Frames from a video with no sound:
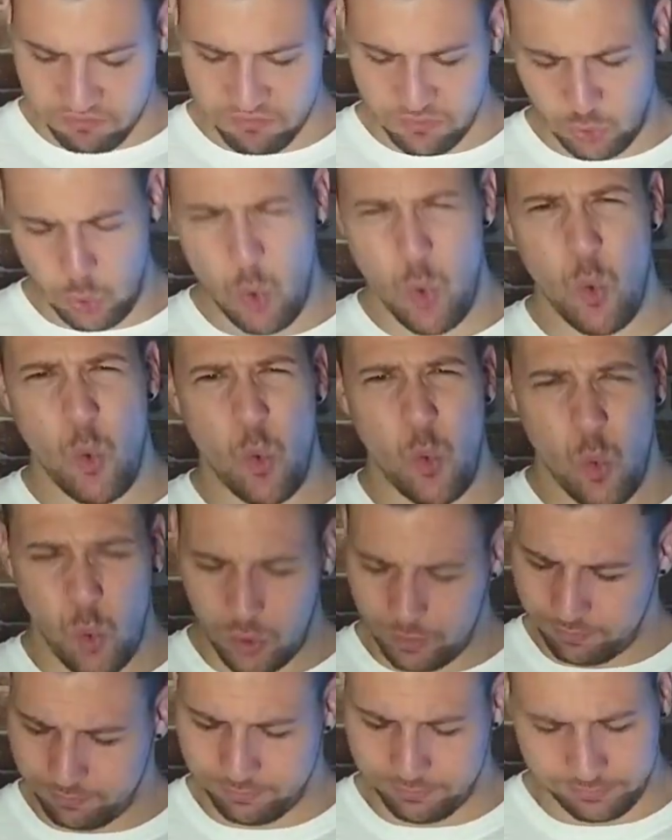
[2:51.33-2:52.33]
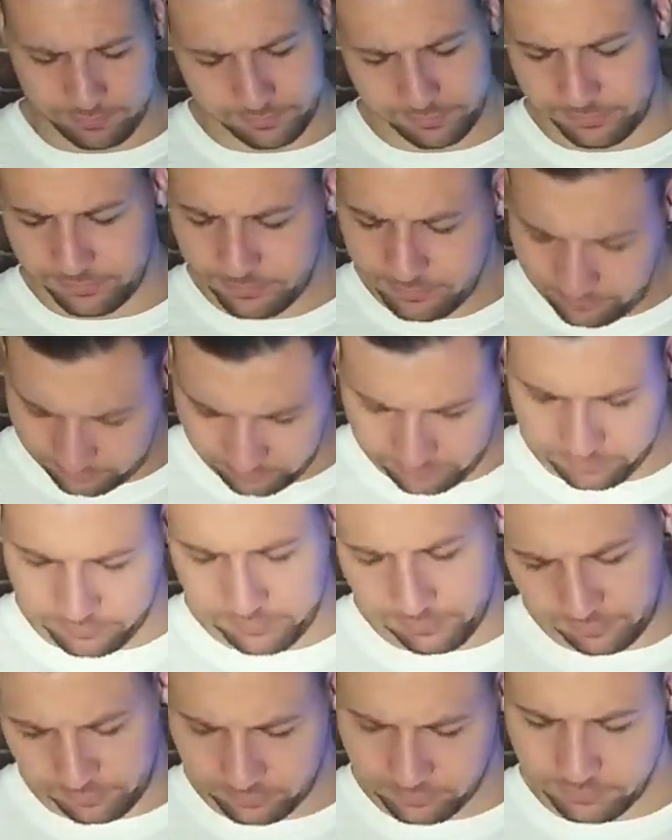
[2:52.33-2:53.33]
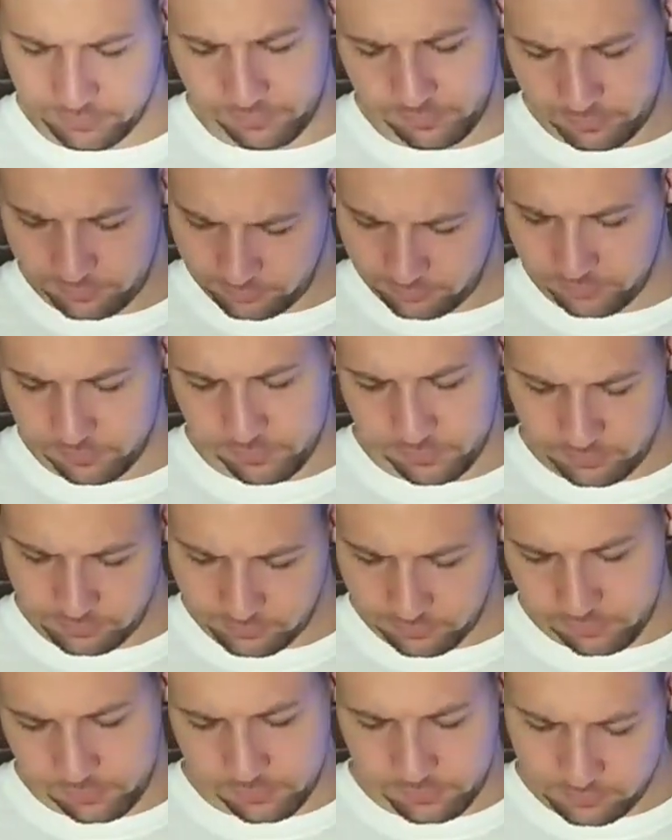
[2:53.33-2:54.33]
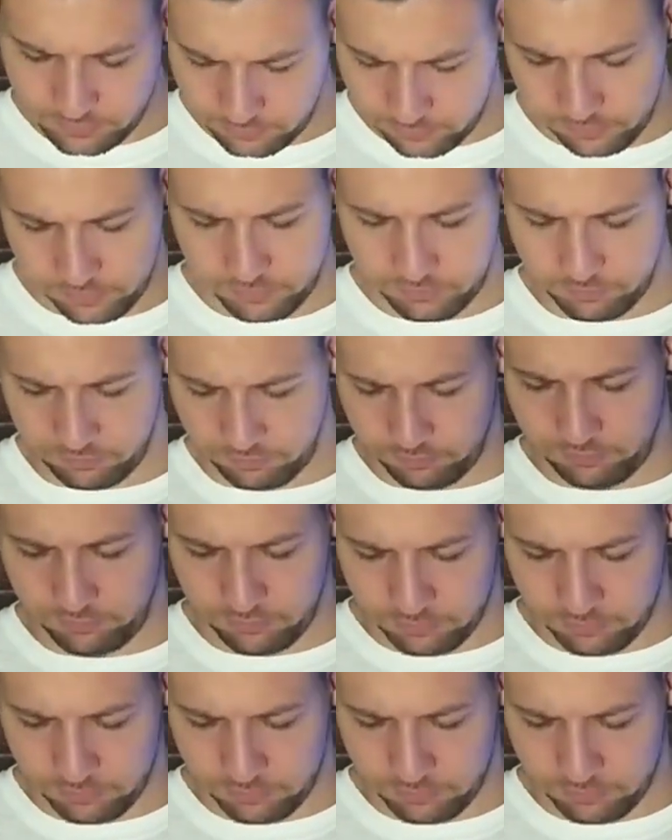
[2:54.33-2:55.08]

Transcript: I'll make it happen again, I'll make it rapping again, 808 slapping